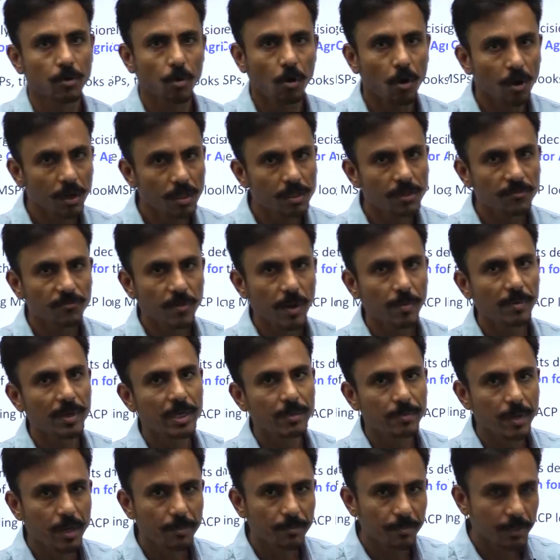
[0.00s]
All the family
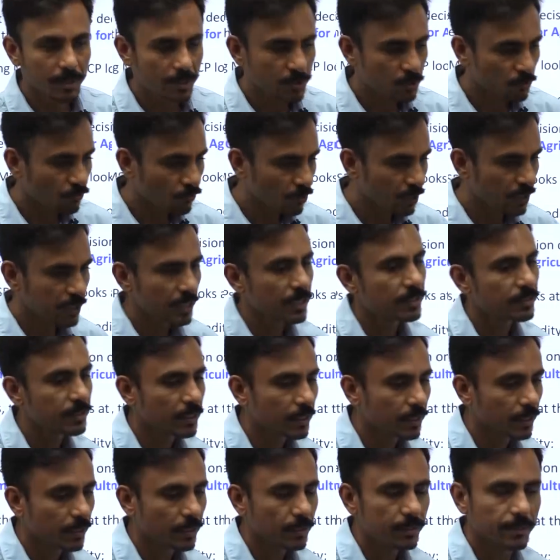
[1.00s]
members working
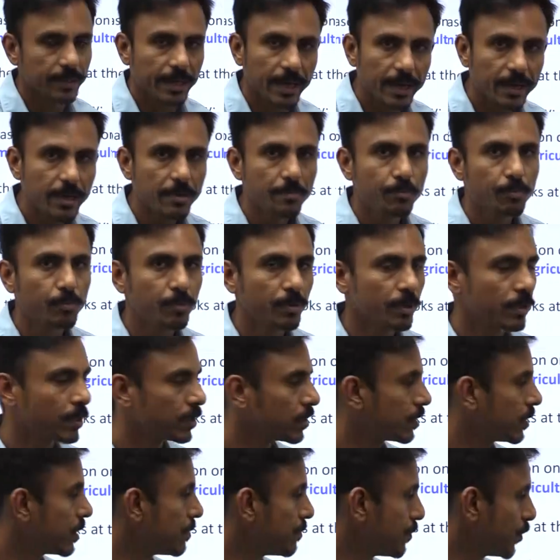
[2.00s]
there, their
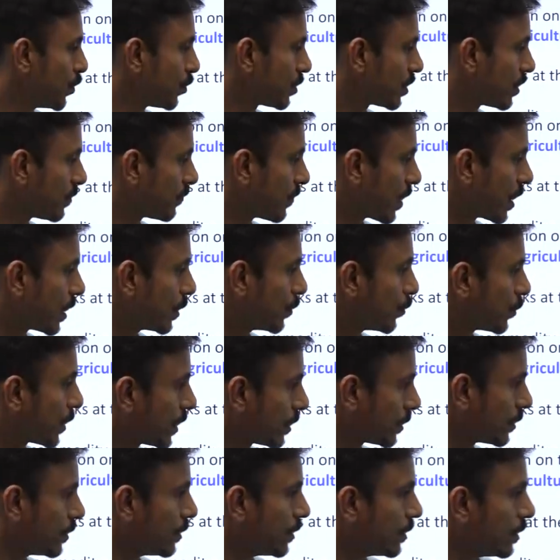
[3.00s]
imputed value, right?